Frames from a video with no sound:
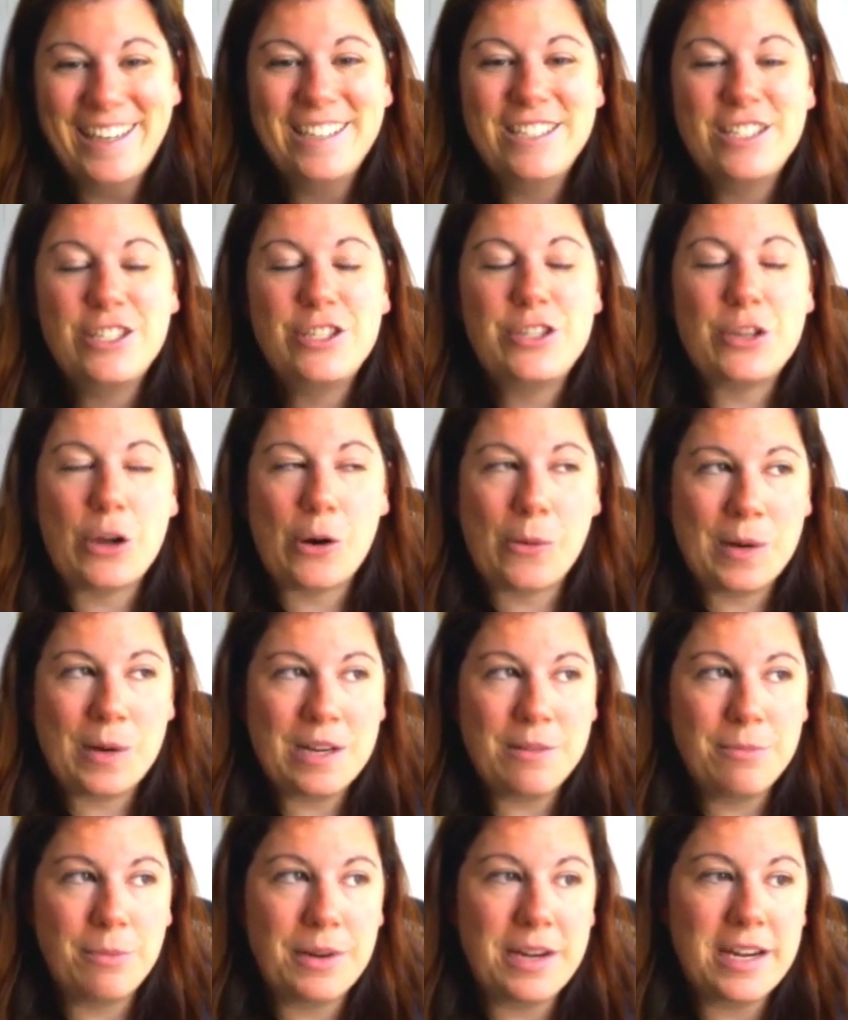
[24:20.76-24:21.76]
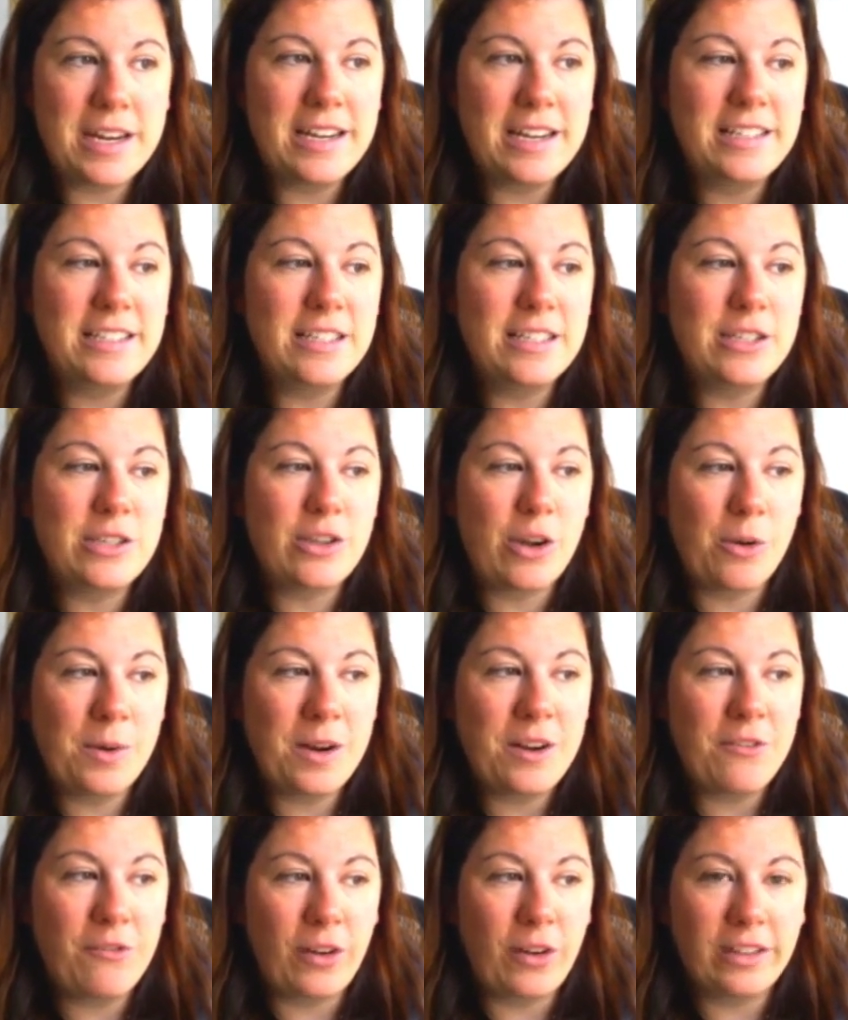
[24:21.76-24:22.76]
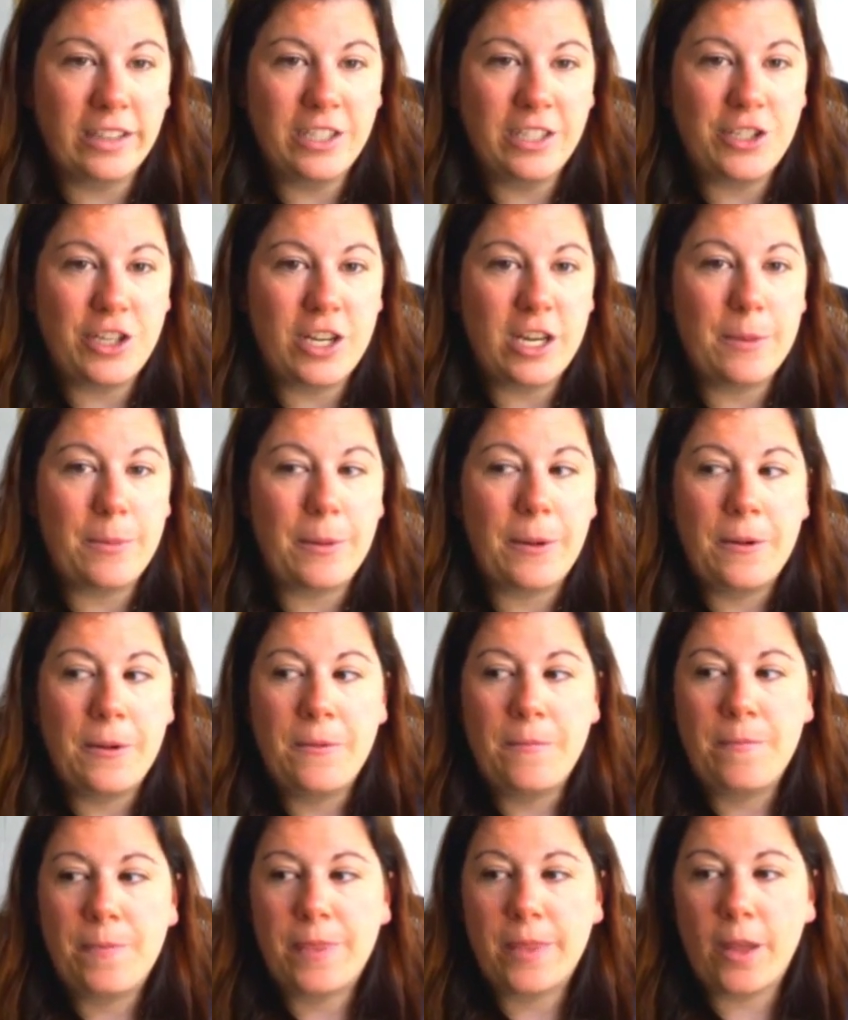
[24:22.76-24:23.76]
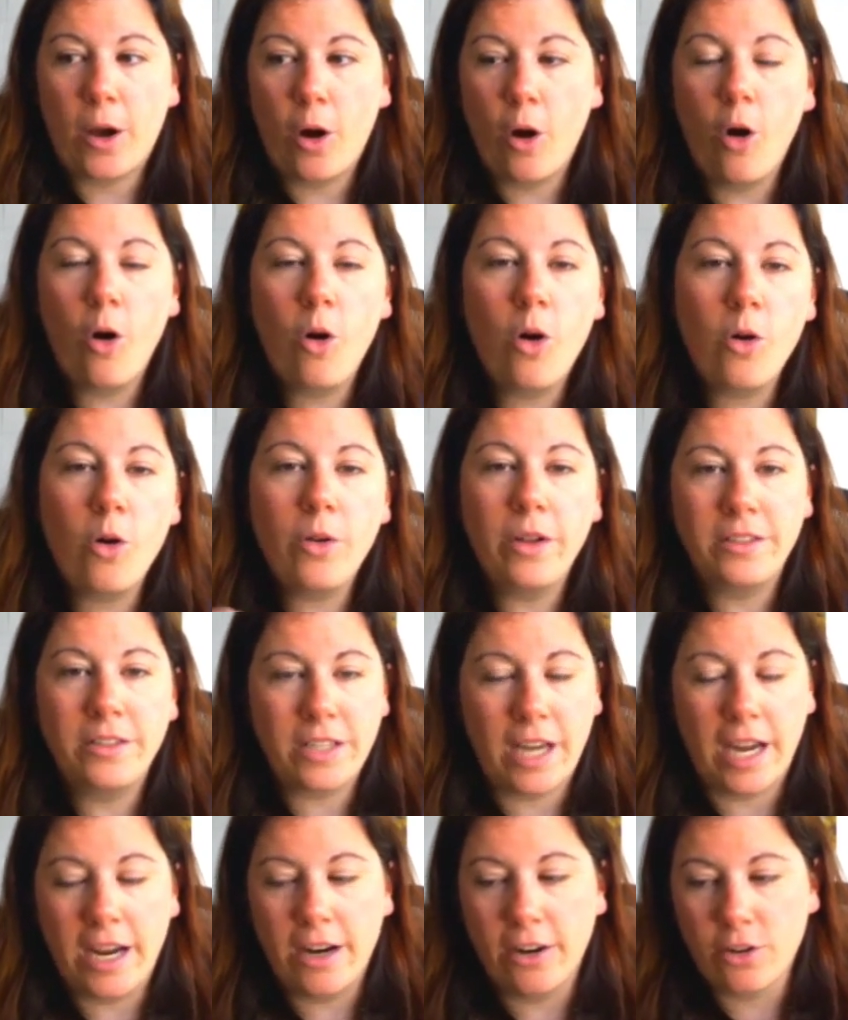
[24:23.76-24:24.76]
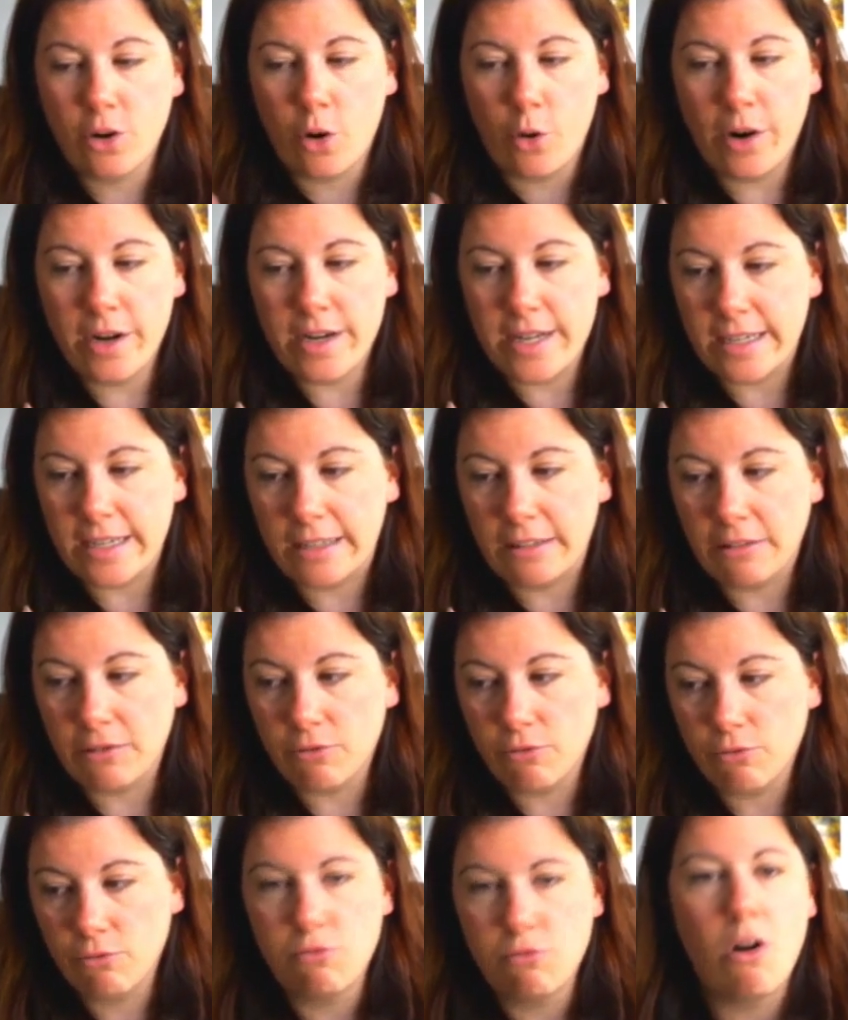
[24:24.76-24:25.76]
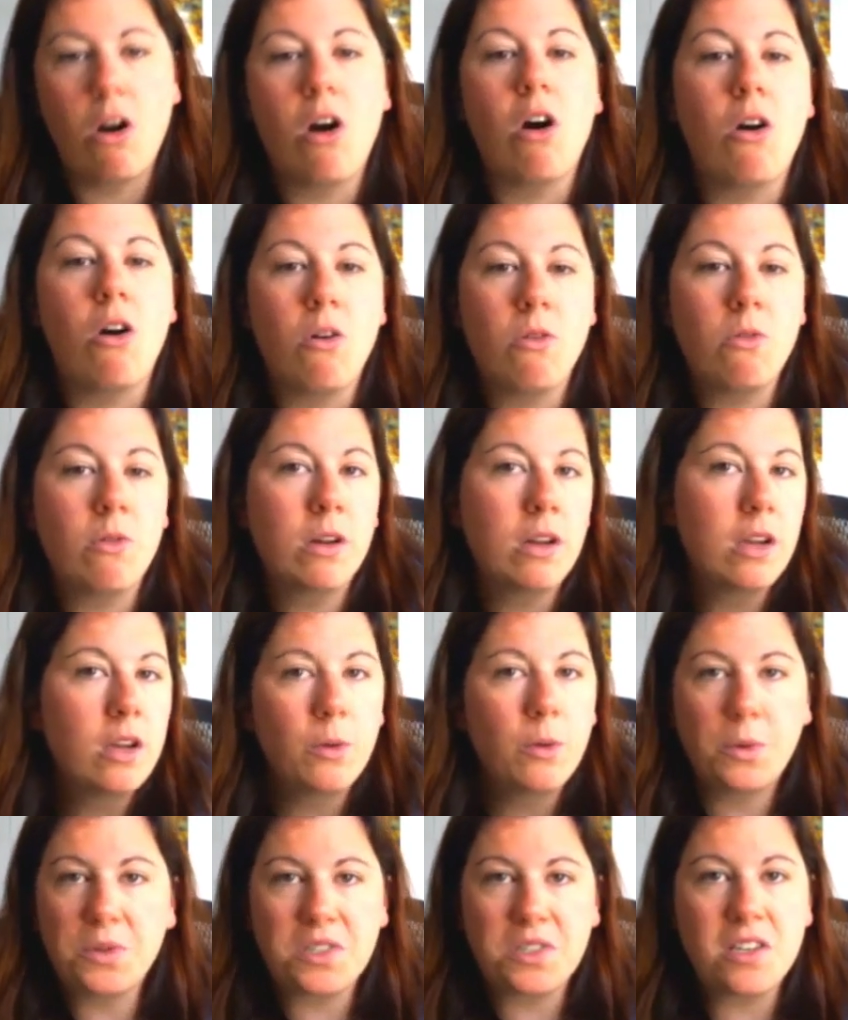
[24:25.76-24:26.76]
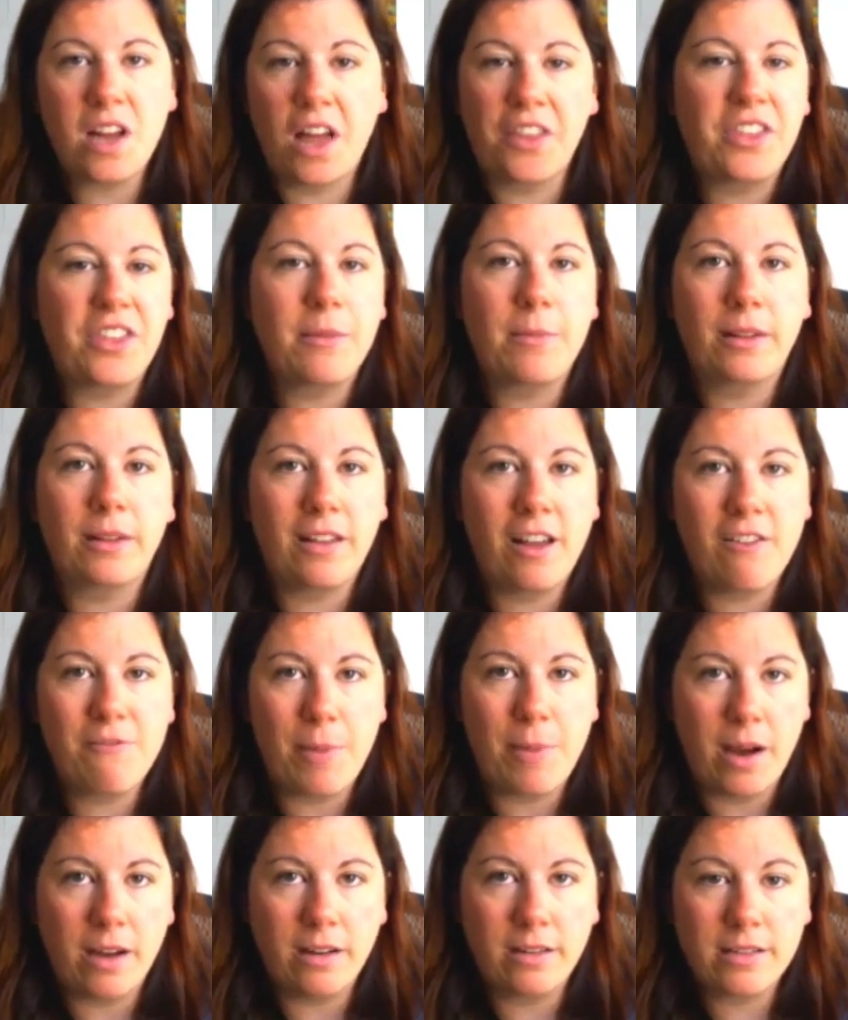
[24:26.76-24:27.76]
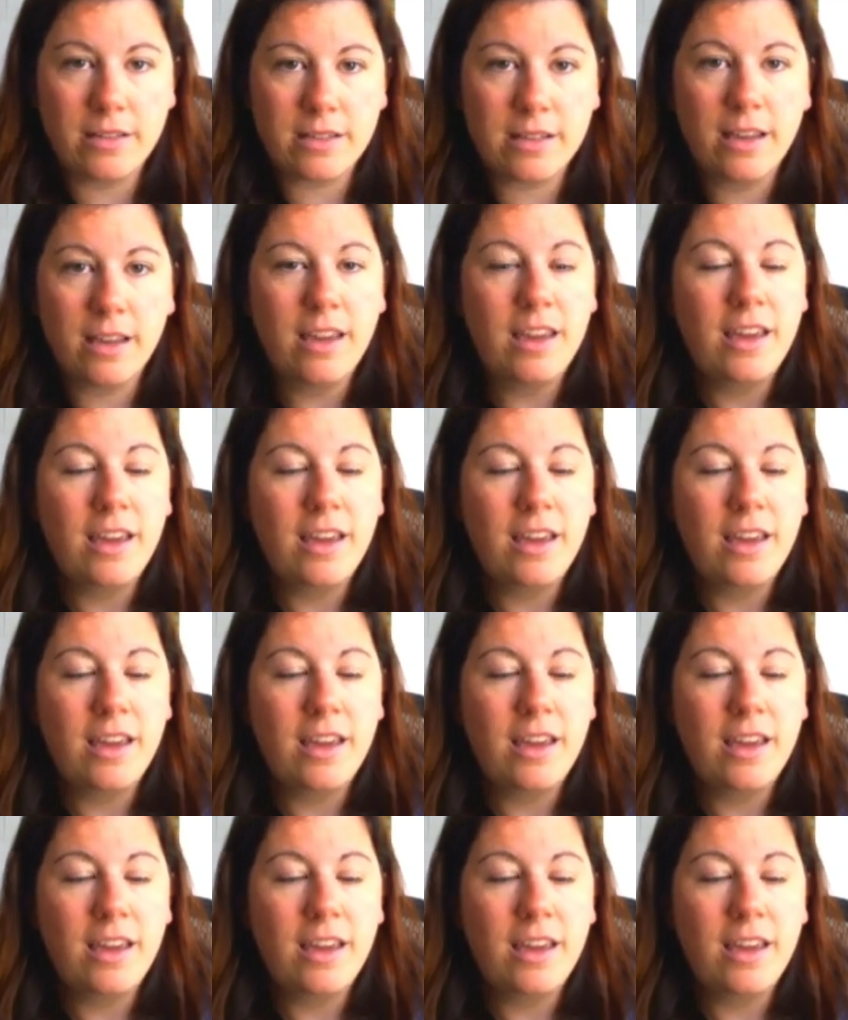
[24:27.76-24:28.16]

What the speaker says: So many breeds, so many friendly sheep. The whole entire Corriedale row was nothing but love bugs.